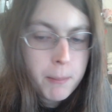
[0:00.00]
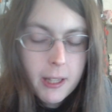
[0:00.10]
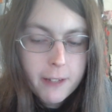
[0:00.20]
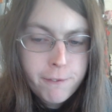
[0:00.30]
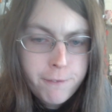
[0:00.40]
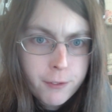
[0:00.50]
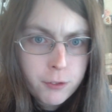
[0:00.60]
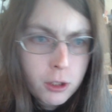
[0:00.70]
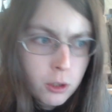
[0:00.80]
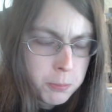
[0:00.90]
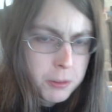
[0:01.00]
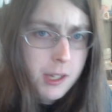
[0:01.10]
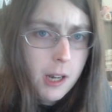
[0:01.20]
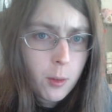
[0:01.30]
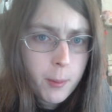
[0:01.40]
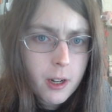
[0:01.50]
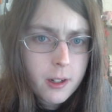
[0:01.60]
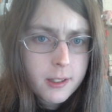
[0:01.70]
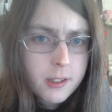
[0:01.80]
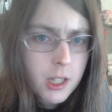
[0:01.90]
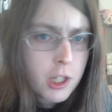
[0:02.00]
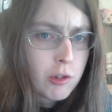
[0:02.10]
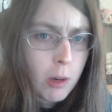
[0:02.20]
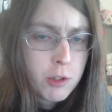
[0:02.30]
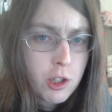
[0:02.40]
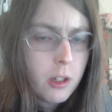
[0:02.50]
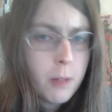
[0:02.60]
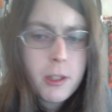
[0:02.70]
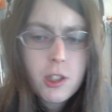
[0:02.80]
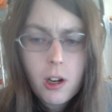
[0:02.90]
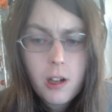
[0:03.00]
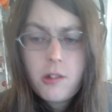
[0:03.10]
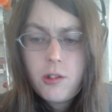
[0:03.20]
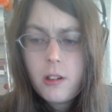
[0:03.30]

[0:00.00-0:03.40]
but like 52% of Americans think Trump shouldn't have been charged?